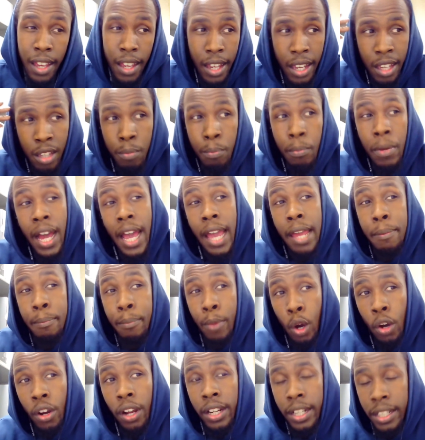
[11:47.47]
is
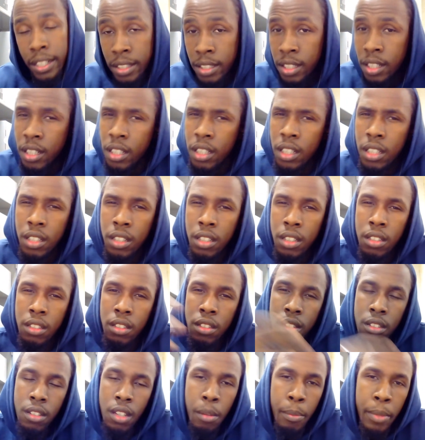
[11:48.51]
mind-boggling
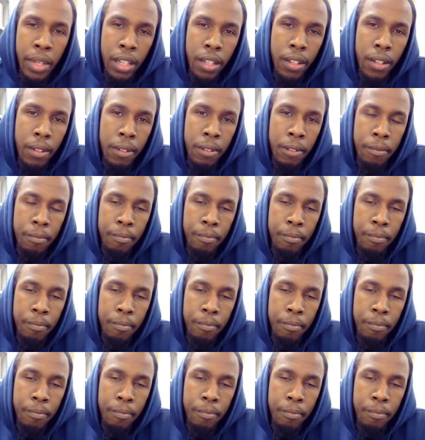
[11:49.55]
to me.